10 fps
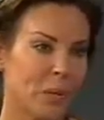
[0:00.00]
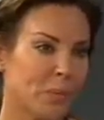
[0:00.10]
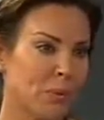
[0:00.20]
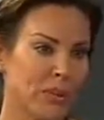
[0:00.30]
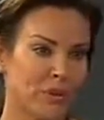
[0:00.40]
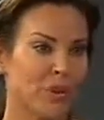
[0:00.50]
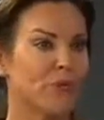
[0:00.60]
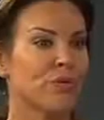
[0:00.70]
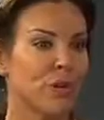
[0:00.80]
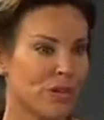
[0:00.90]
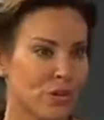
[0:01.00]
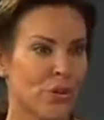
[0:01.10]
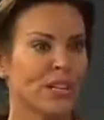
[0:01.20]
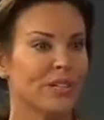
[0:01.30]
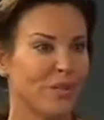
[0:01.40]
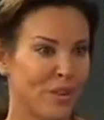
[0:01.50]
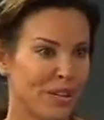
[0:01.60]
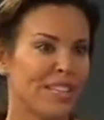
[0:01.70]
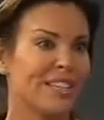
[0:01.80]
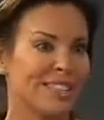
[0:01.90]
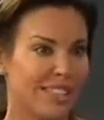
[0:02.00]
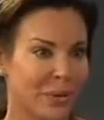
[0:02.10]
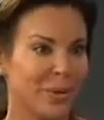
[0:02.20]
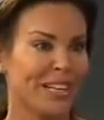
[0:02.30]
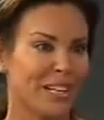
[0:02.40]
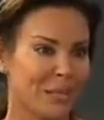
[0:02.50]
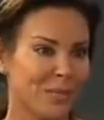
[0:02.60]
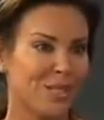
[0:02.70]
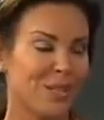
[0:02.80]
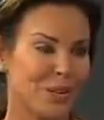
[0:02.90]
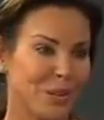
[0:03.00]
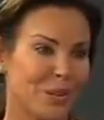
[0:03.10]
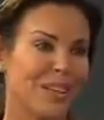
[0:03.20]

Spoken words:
People get very frustrated very easily when it comes to,